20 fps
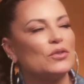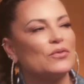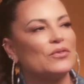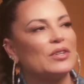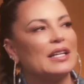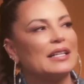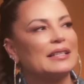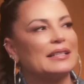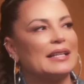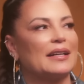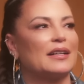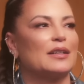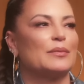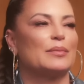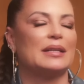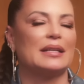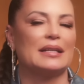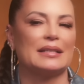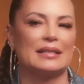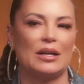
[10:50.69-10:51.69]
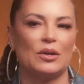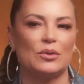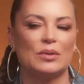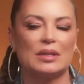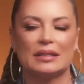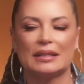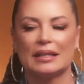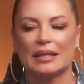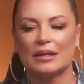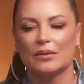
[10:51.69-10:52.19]
you feel like that could be because I
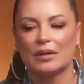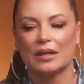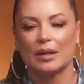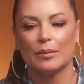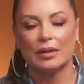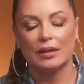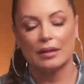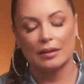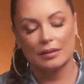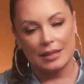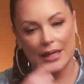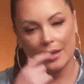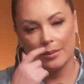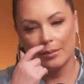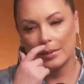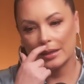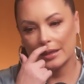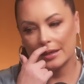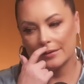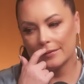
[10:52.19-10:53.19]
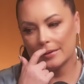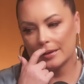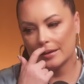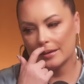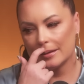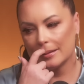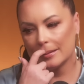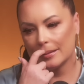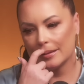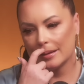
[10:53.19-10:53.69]
always think when I'm in a time in my life
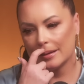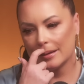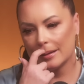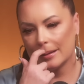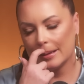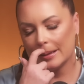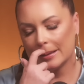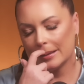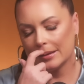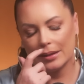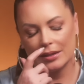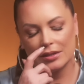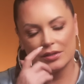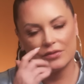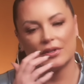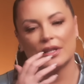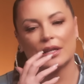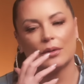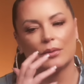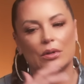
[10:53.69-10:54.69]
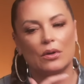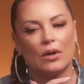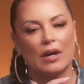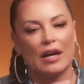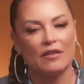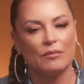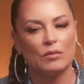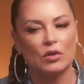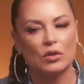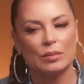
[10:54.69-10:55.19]
I don't know. I just feel like we all
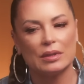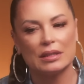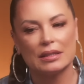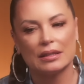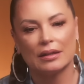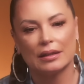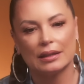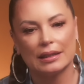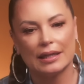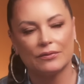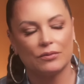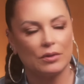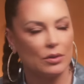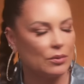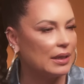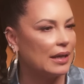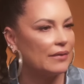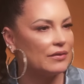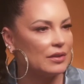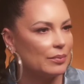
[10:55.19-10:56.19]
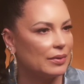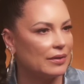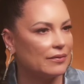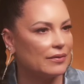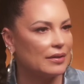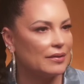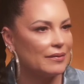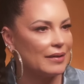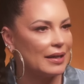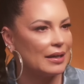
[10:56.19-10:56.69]
have moments in our life where we have to
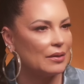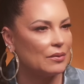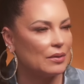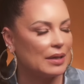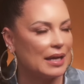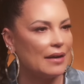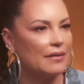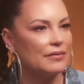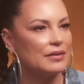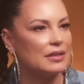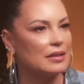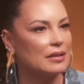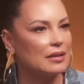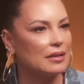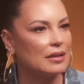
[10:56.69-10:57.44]
pivot, right? We have to